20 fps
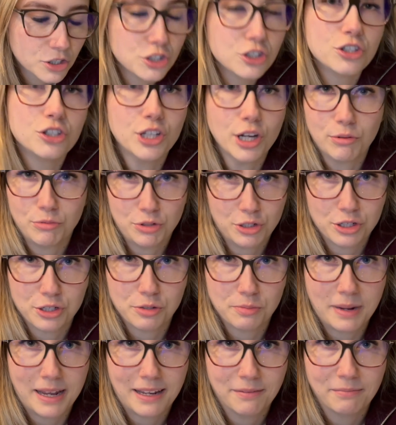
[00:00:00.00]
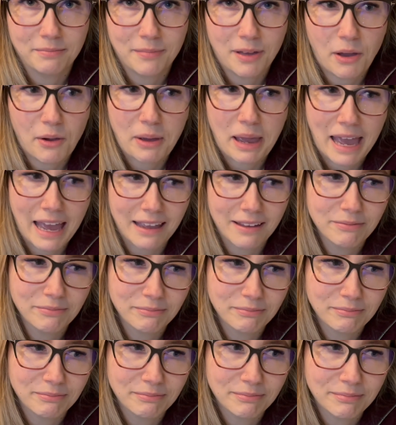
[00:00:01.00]
don't judge me, okay?
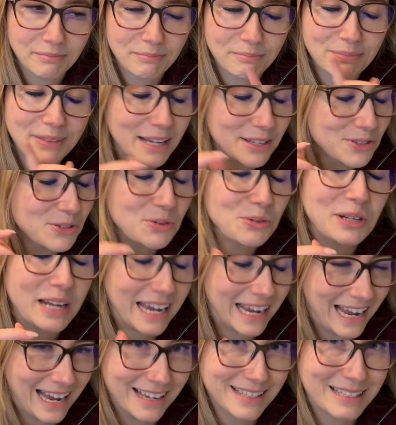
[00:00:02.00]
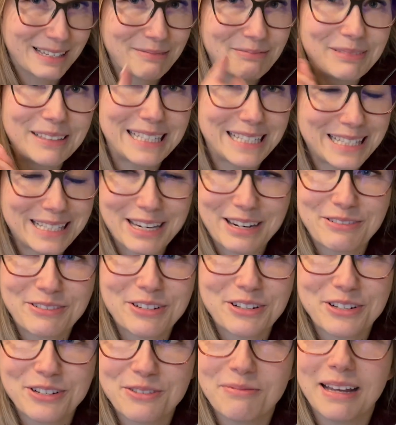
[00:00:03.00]
That's all I ask. Please don't
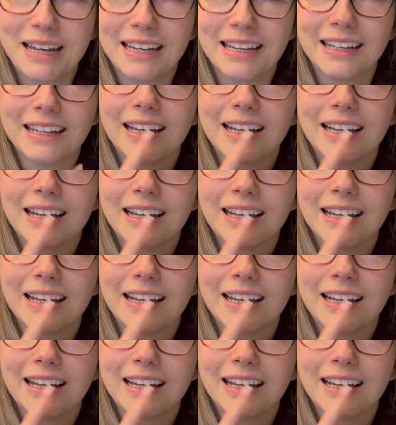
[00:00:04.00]
judge me.